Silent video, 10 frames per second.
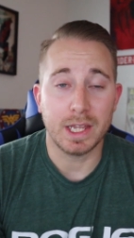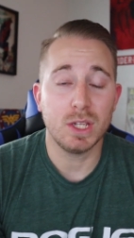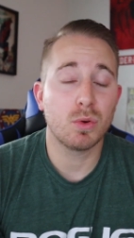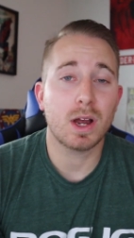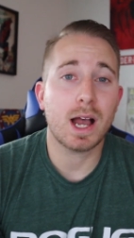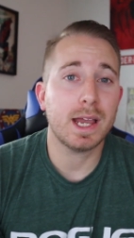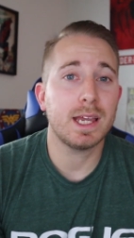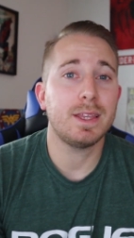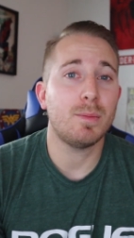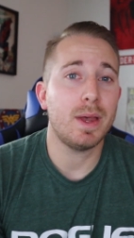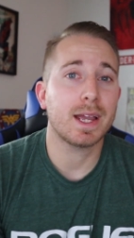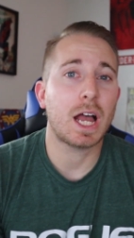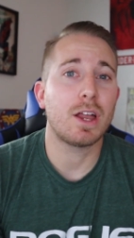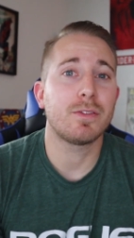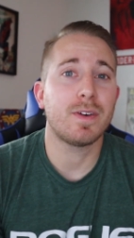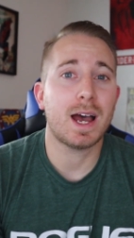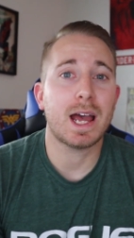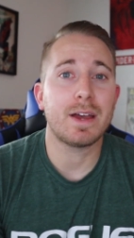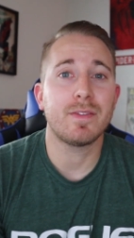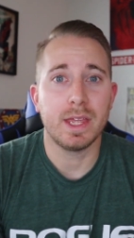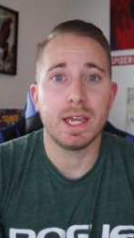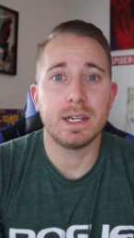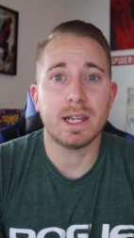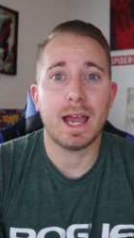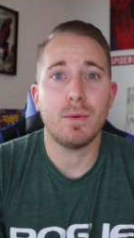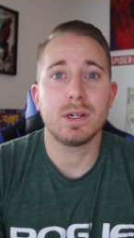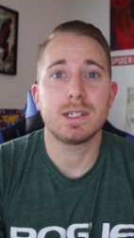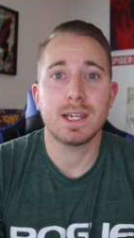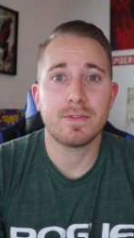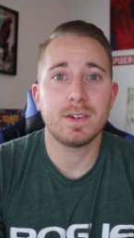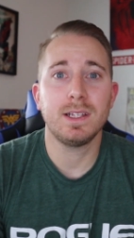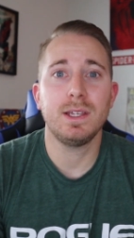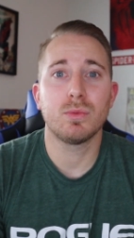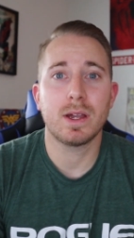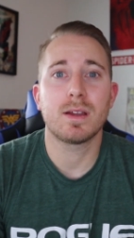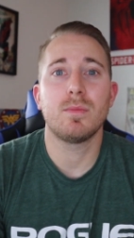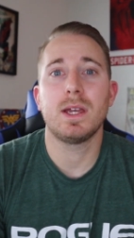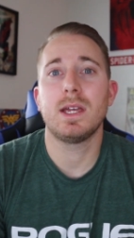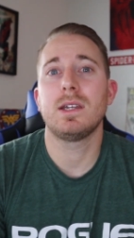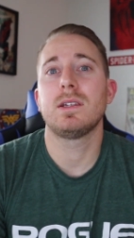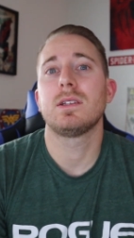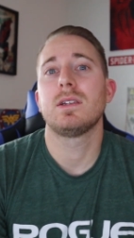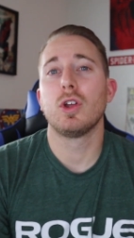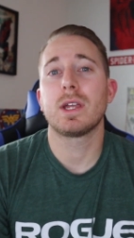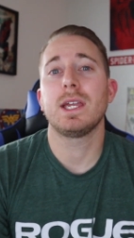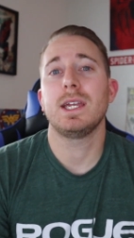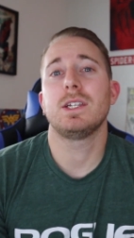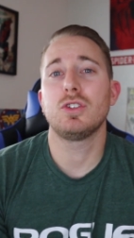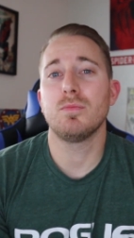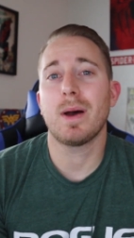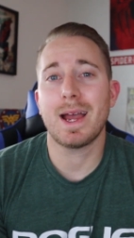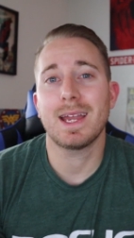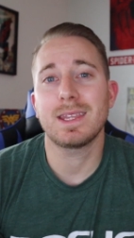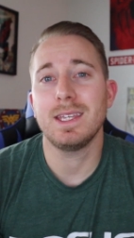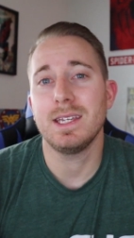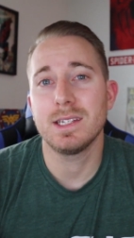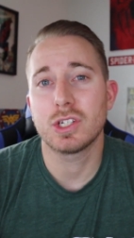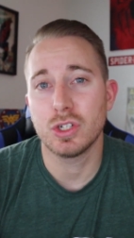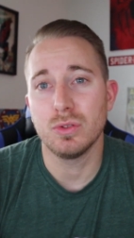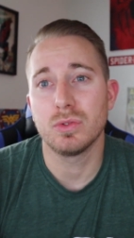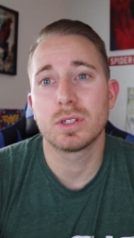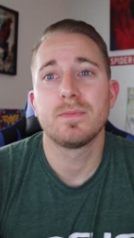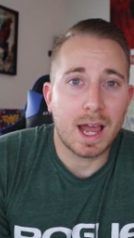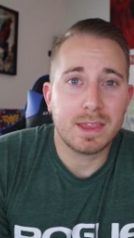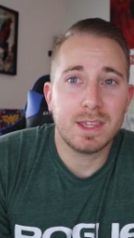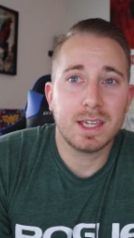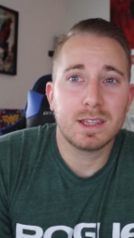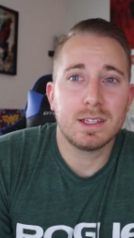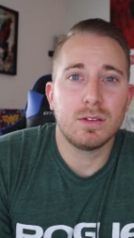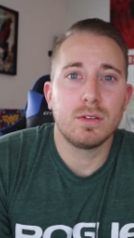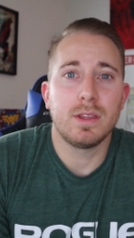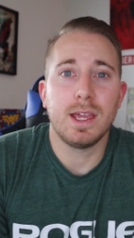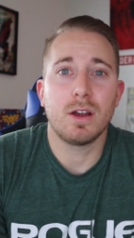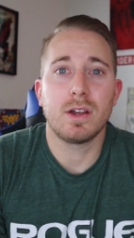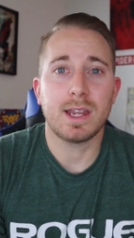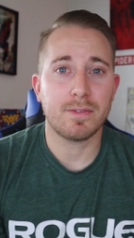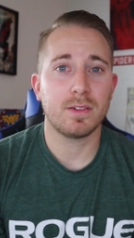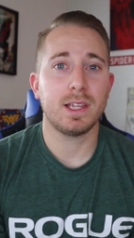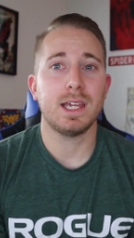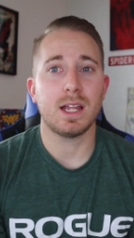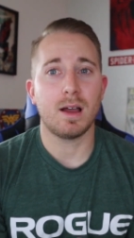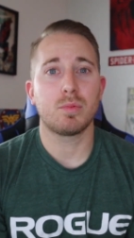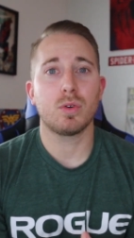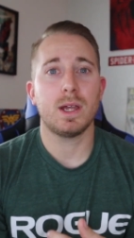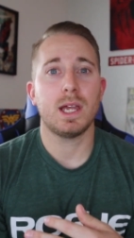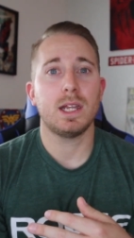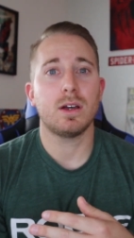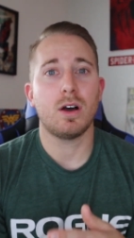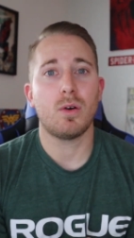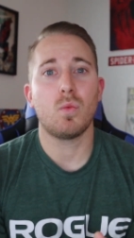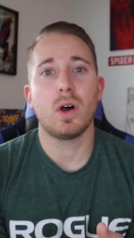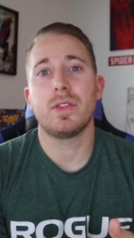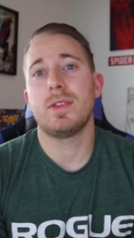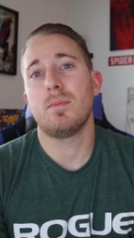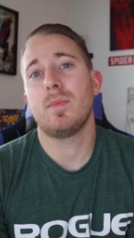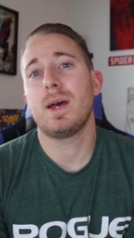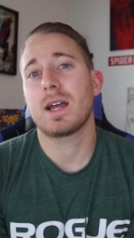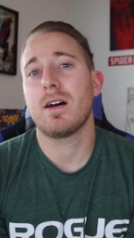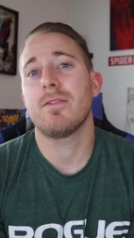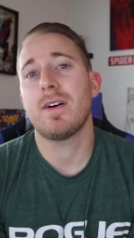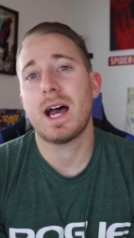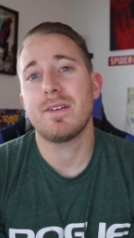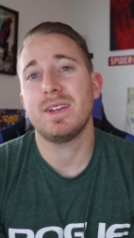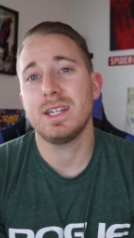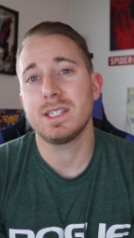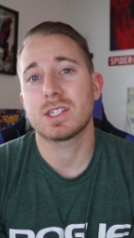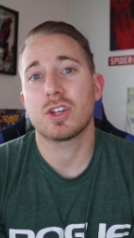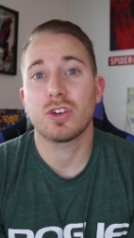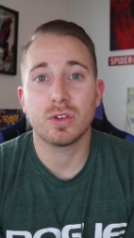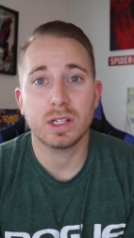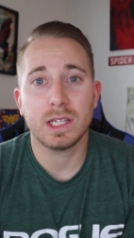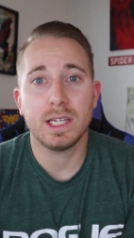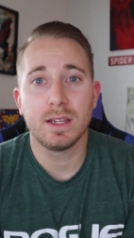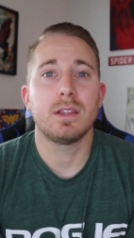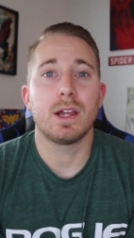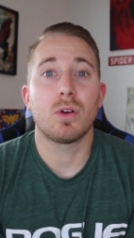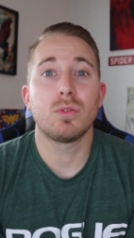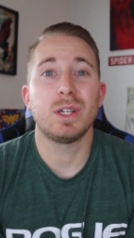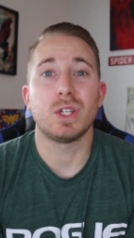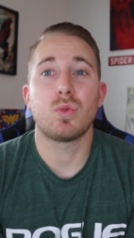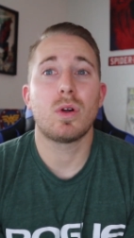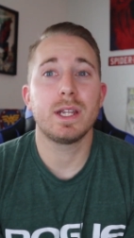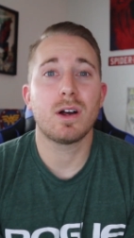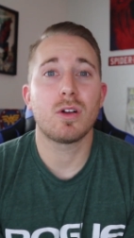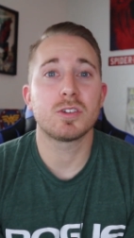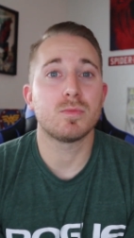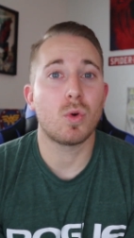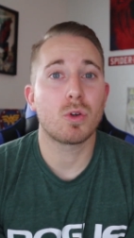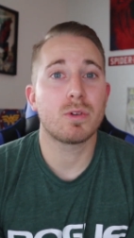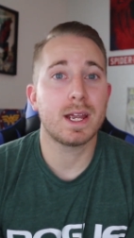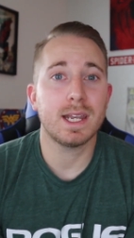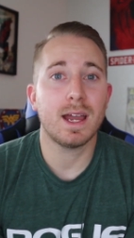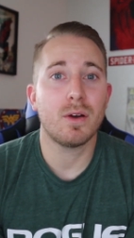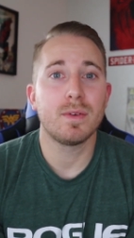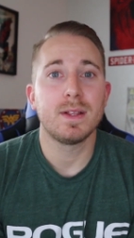and you are eyeing the Metcon 5, then I would definitely recommend looking into buying these shoes. I think that they are definitely an upgrade on what the Metcon 5 is currently. They're only $20 more right now,